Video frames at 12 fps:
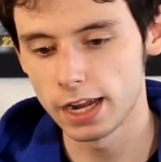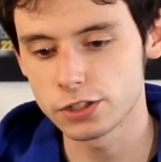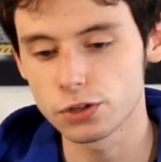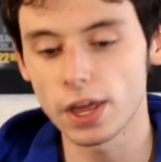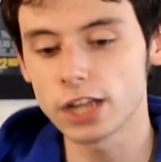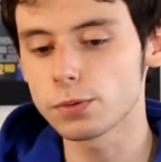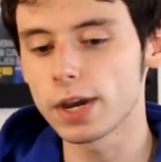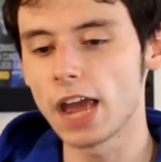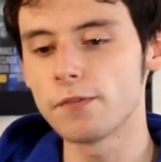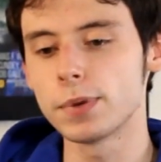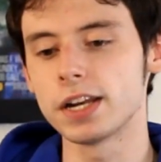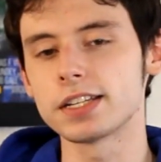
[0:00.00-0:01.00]
And so that's
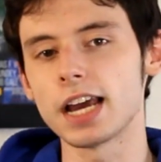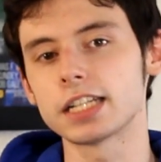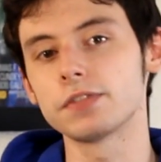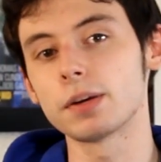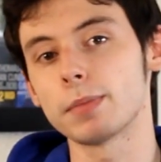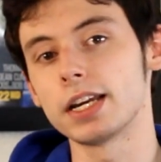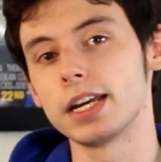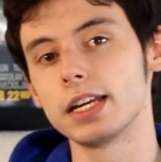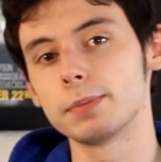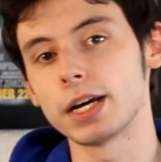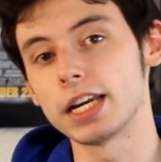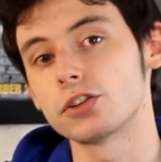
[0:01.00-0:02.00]
why I haven't been as active on
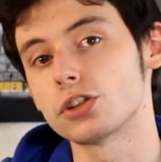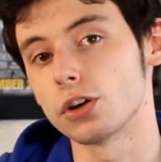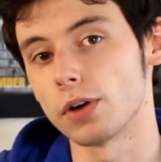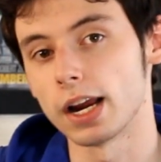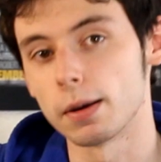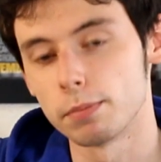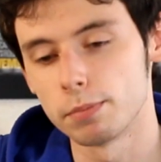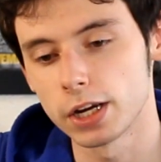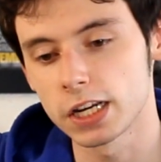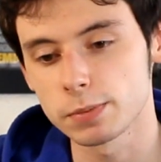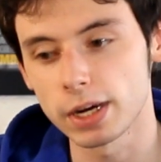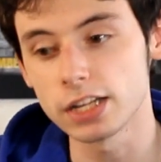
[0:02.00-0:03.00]
my Instagram,
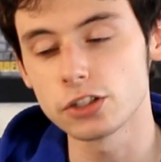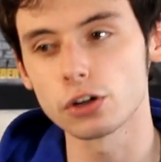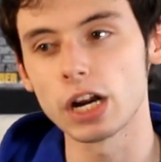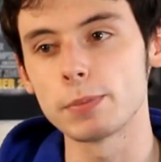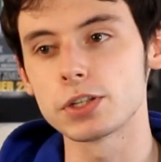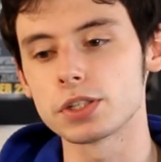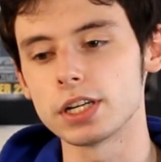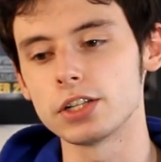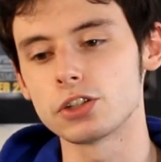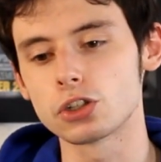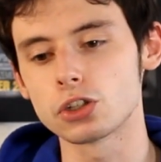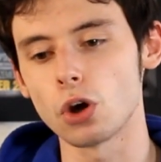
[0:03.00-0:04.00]
because my Instagram
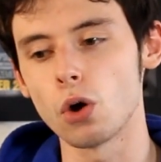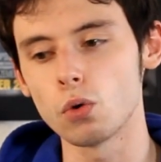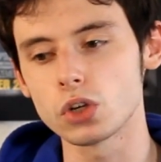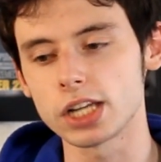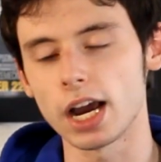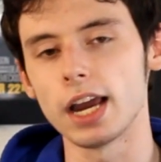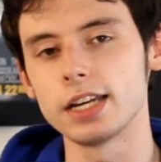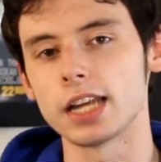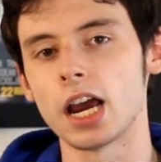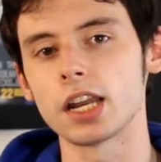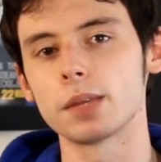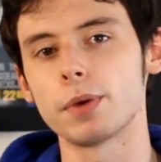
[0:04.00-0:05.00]
is so
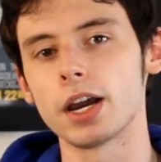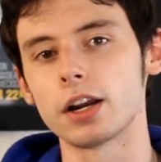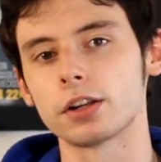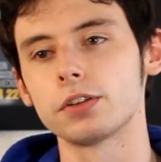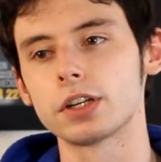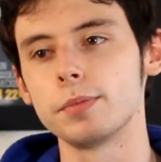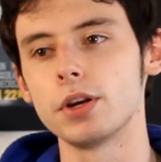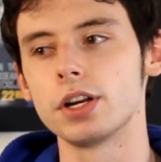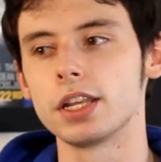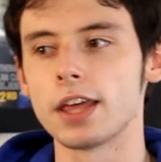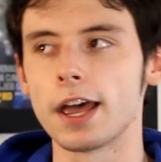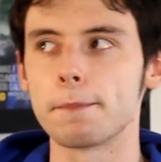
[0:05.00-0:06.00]
tied down to the Bionicle
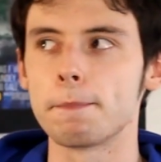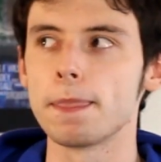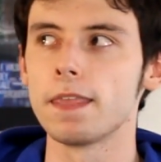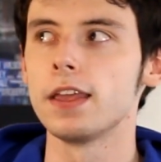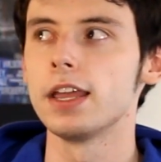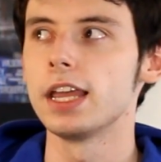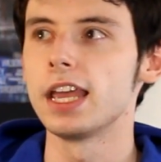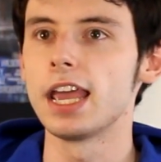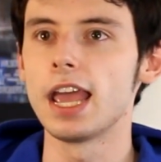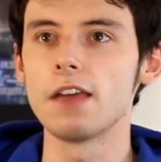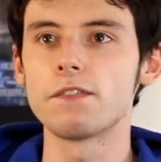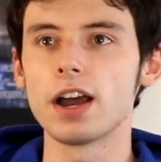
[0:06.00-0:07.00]
community that
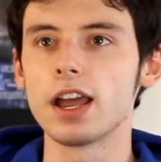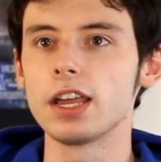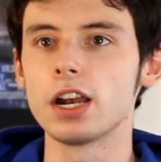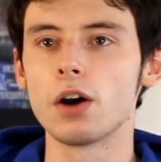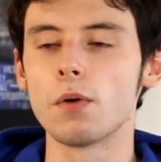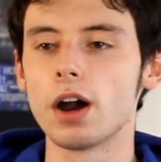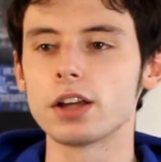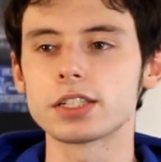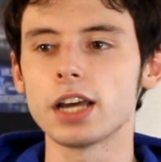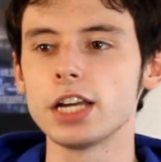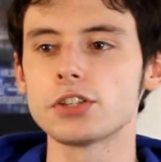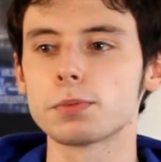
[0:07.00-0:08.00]
if
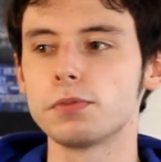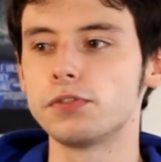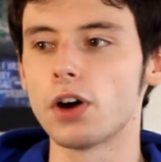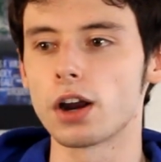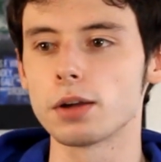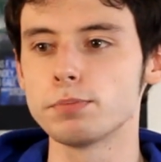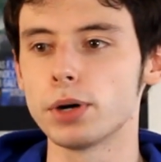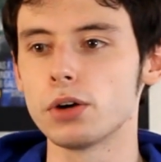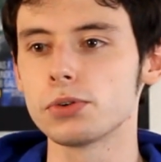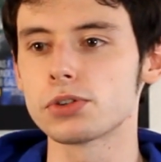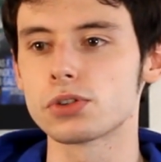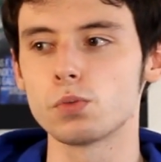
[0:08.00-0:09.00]
aside from Fodom
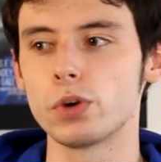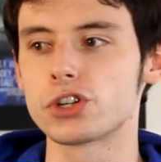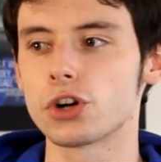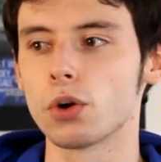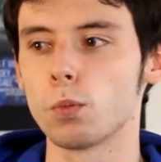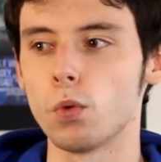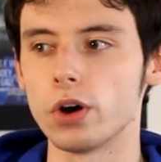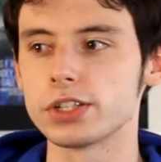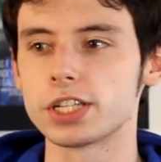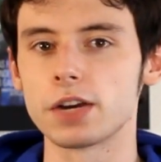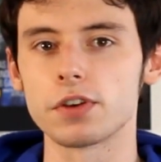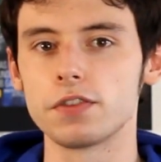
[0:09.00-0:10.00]
posts, which are
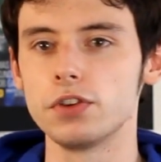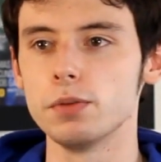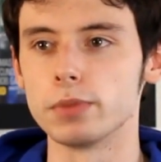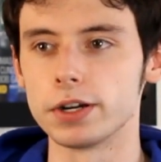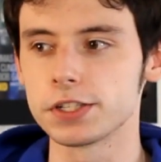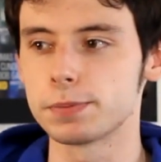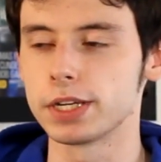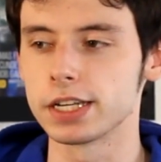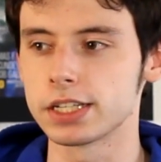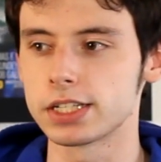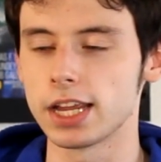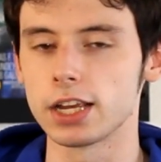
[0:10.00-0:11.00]
once every few months
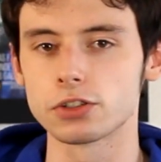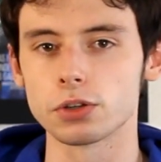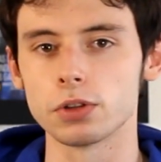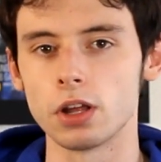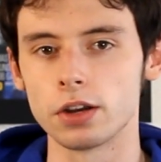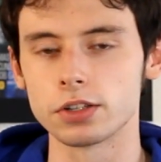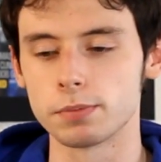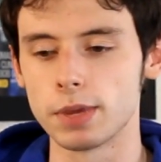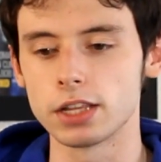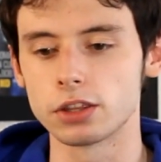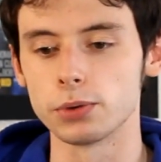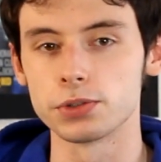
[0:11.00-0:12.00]
because it takes so long to
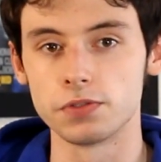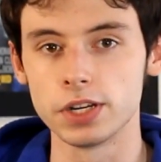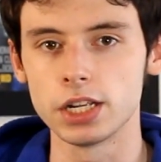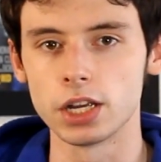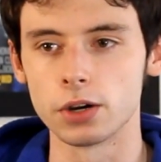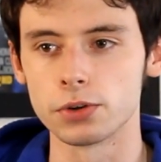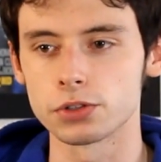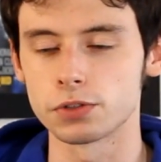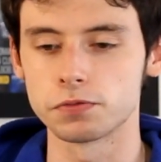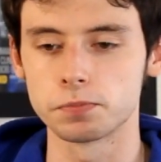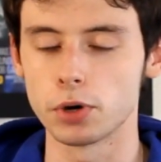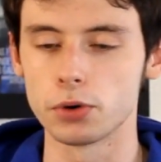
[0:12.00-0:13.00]
make those
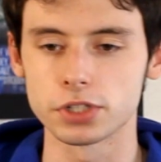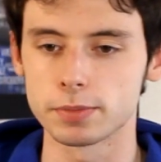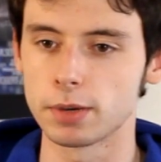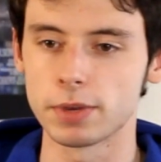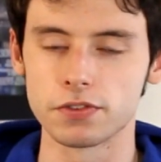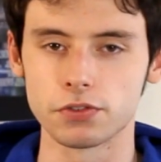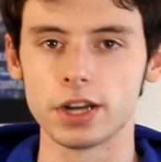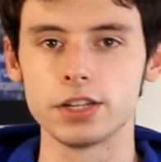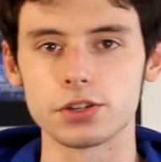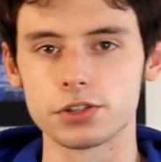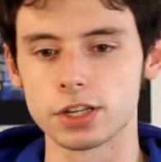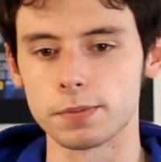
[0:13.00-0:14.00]
videos or post about my
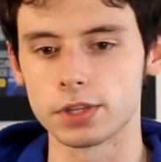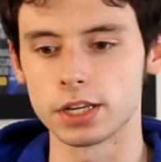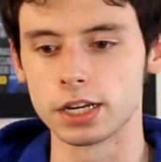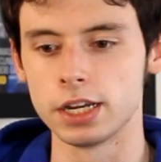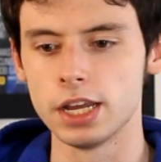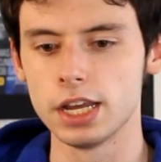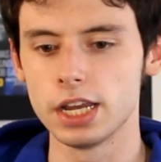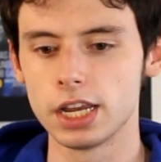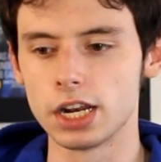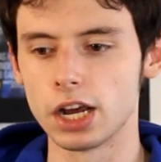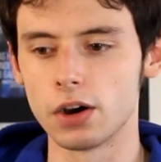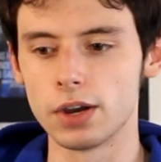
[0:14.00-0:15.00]
friends or something,
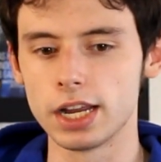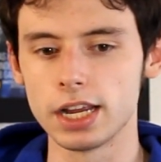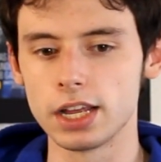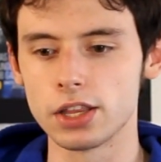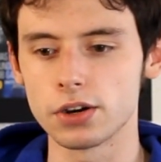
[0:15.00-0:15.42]
you know,